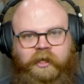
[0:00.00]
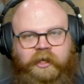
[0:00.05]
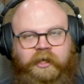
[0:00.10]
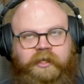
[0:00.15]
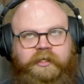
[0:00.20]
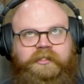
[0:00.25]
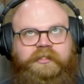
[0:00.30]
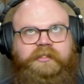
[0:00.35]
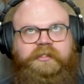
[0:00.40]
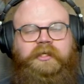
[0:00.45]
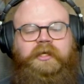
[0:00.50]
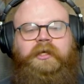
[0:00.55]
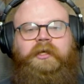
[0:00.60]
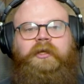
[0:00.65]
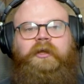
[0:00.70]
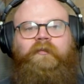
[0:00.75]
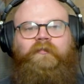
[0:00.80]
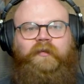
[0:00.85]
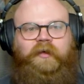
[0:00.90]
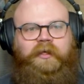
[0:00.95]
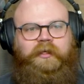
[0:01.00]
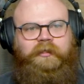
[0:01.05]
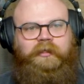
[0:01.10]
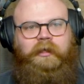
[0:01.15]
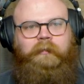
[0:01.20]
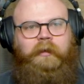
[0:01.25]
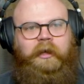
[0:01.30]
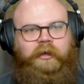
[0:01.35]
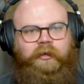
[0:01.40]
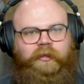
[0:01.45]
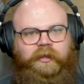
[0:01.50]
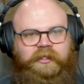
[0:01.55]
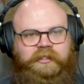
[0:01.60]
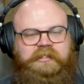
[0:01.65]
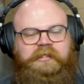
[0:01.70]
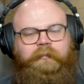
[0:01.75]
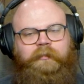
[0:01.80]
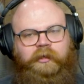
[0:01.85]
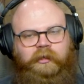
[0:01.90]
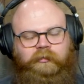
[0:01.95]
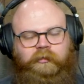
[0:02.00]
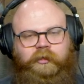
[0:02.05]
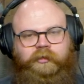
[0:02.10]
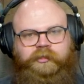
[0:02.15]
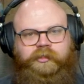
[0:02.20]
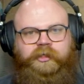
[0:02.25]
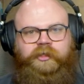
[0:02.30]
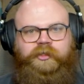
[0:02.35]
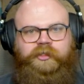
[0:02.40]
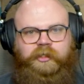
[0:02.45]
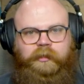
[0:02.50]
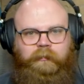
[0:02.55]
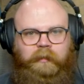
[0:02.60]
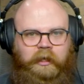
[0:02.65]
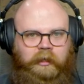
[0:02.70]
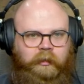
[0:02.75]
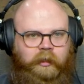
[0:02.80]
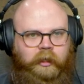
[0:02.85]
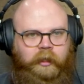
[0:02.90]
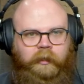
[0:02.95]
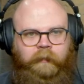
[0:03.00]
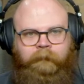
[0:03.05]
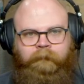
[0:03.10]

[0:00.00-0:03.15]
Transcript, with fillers: is significantly better than some of the low tiers in Melee.